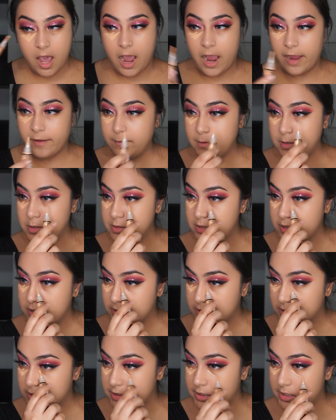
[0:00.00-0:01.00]
I've been using
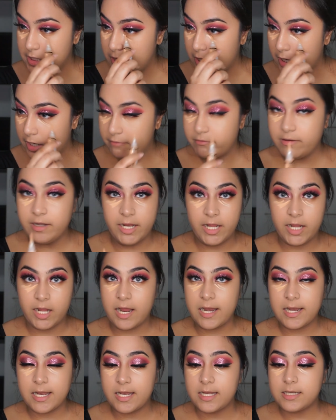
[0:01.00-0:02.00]
this concealer every
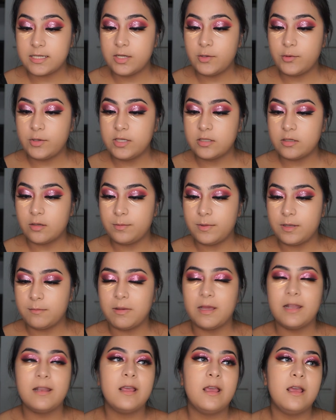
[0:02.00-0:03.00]
day and it doesn't crease on me,
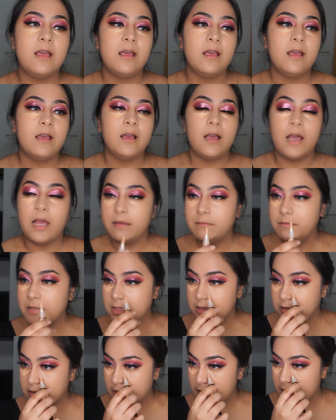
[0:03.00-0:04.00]
but I
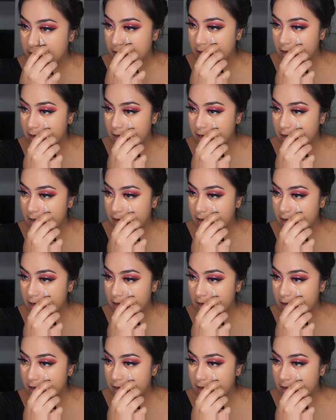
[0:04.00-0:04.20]
mean,